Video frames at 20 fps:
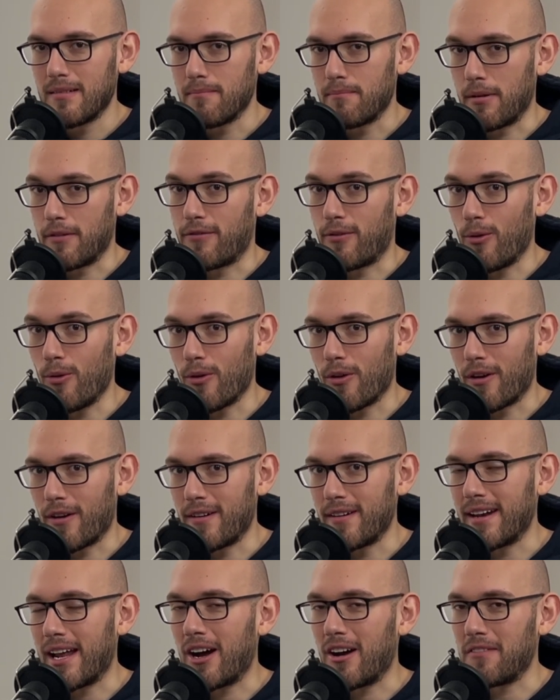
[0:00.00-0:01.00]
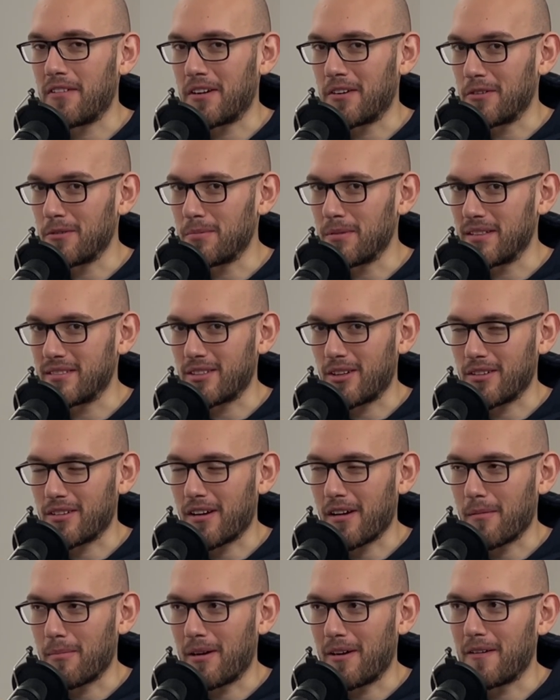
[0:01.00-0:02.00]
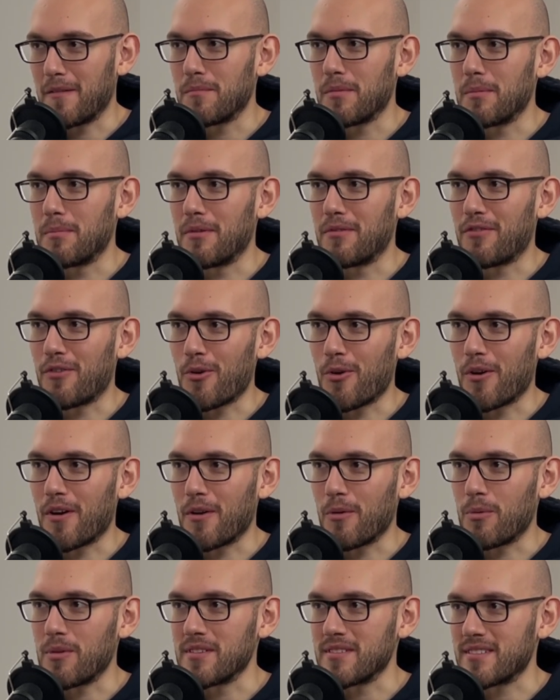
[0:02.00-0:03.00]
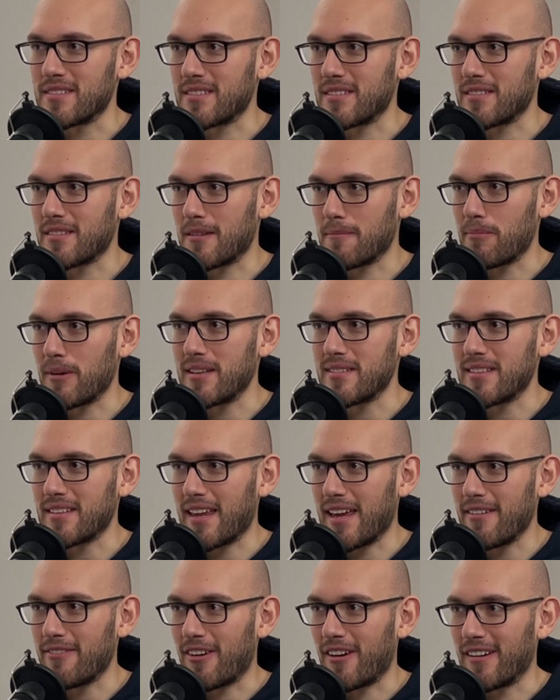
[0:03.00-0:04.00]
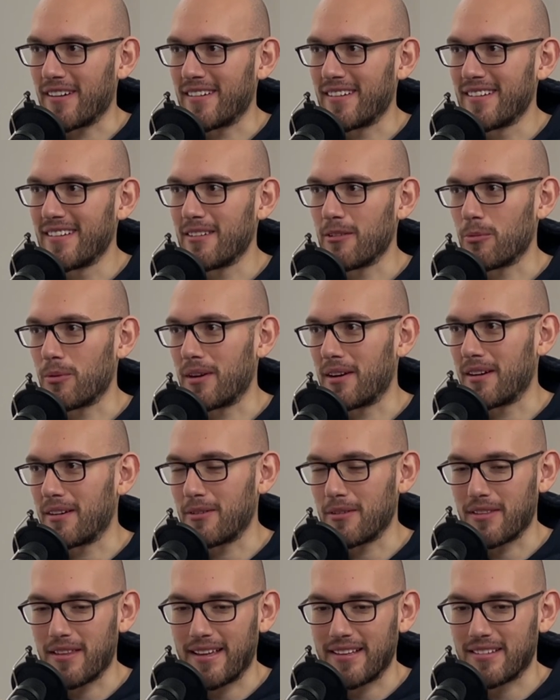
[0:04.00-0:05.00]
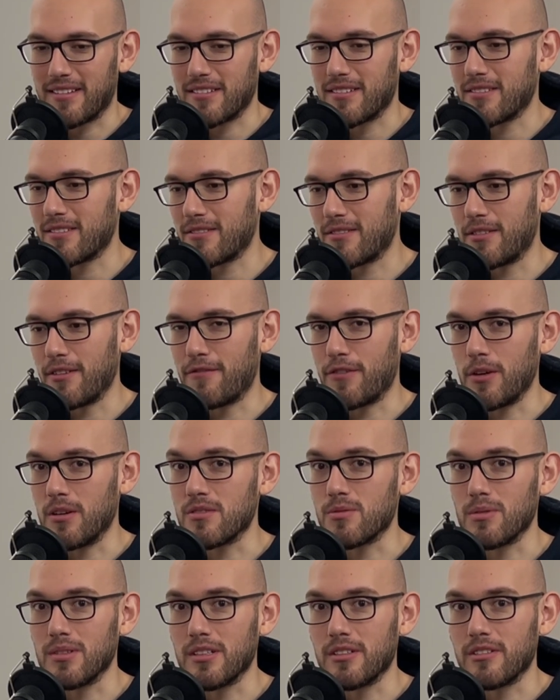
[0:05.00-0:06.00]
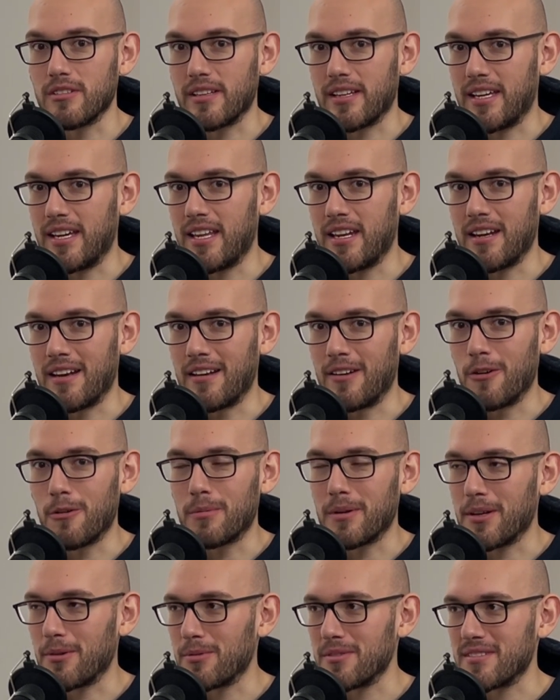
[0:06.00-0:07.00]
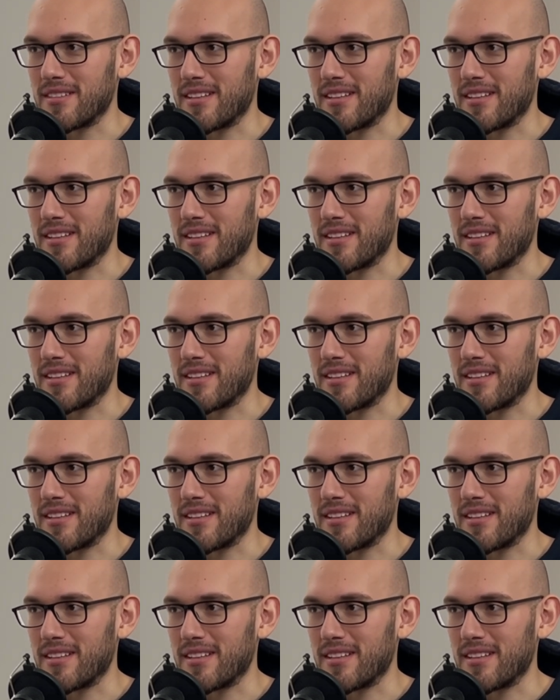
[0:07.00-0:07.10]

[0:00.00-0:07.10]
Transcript: before, now I found a new place that I'll talk about, but before was the place in Avon, where like the fields were literally hidden. Nobody was